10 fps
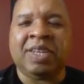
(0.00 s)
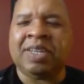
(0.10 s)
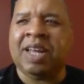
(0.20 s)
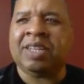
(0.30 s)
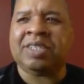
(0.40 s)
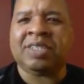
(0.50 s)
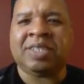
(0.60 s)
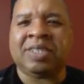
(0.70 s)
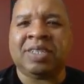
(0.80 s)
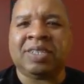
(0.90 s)

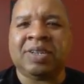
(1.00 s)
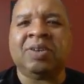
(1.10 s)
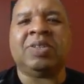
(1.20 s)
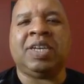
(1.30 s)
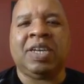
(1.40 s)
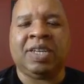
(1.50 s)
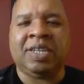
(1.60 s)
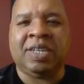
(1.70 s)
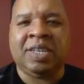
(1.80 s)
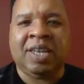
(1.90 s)
acknowledges, and says, Oh,
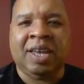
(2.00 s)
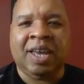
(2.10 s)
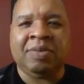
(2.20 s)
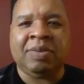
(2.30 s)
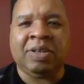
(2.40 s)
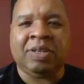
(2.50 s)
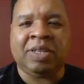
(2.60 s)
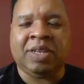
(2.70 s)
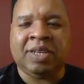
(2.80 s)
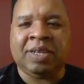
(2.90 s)
yeah, I will.